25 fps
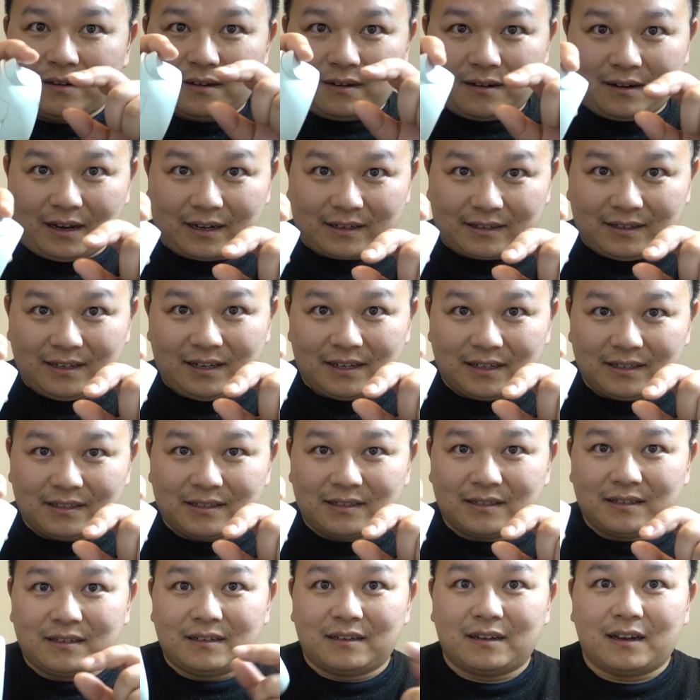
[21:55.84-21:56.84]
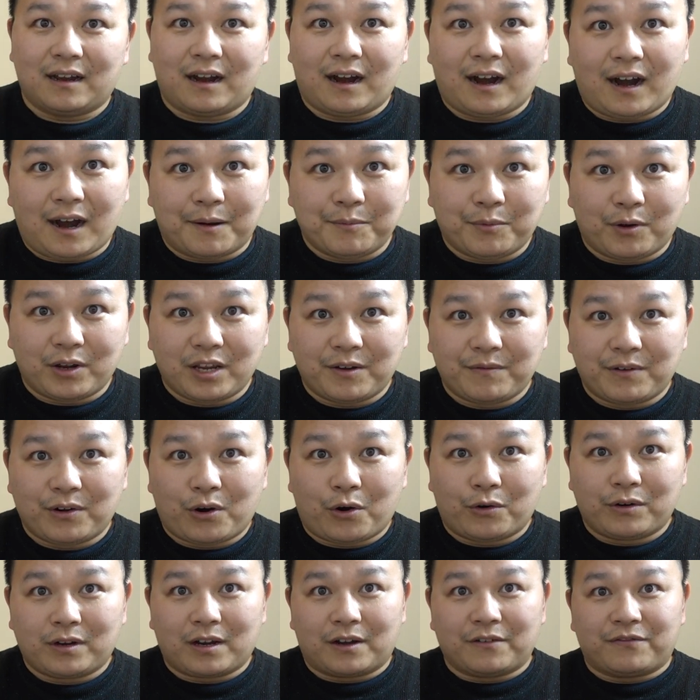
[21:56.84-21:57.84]
like this, I'm not even
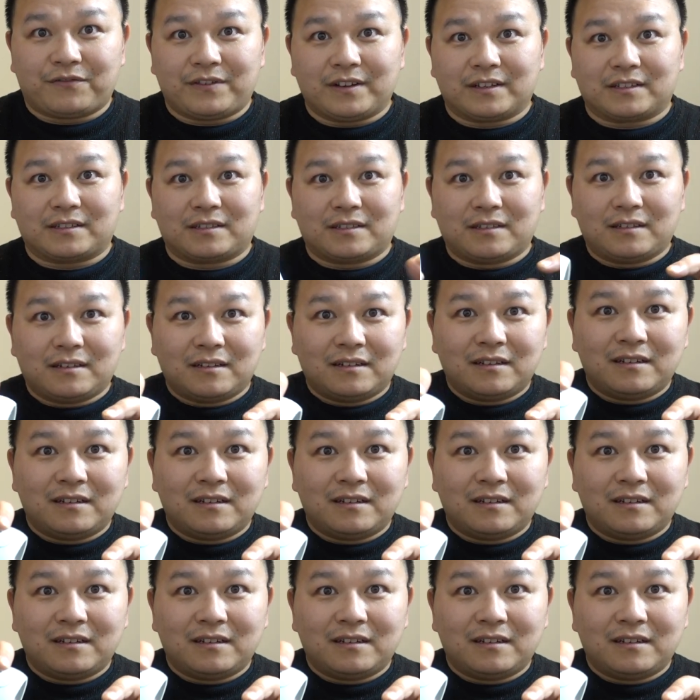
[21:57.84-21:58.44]
holding a fist.